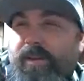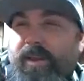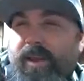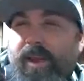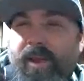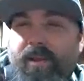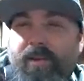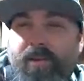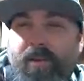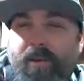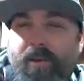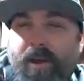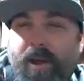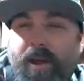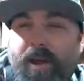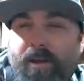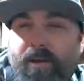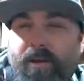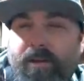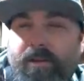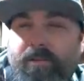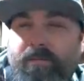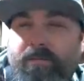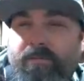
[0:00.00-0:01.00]
I don't know how
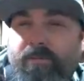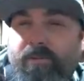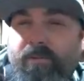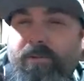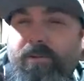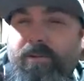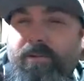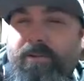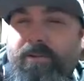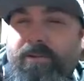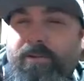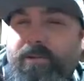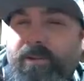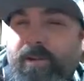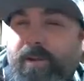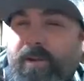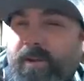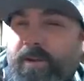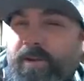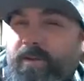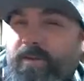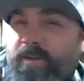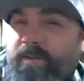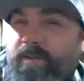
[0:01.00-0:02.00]
I can focus and
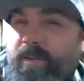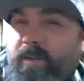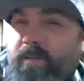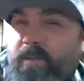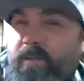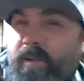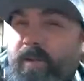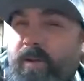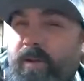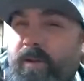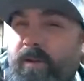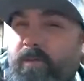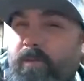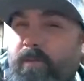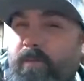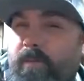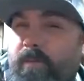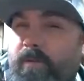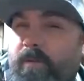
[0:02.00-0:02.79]
talk at the same time.